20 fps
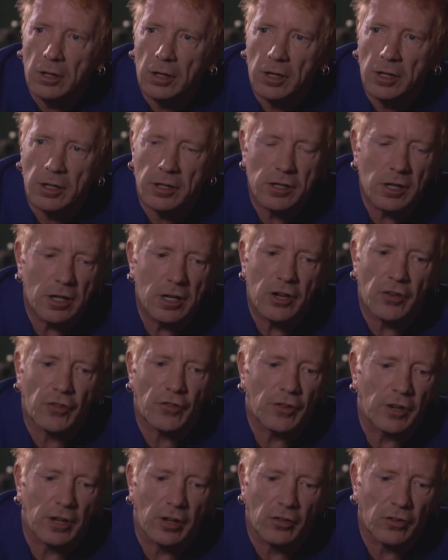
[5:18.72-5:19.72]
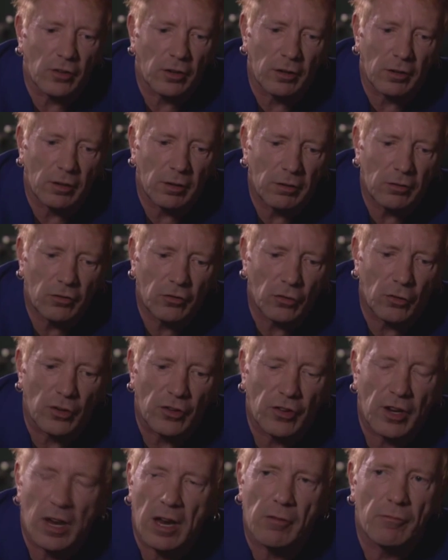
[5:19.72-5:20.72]
It, you're listening to Toy
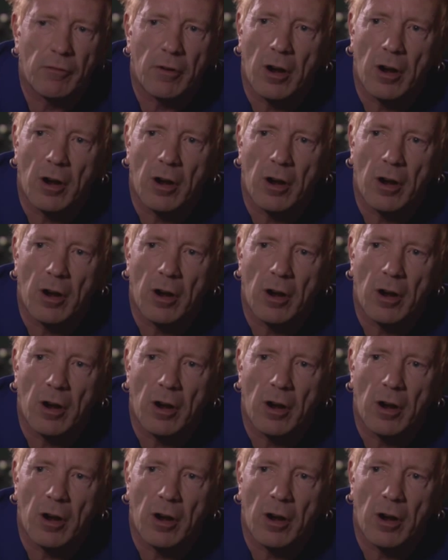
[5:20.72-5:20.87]
Town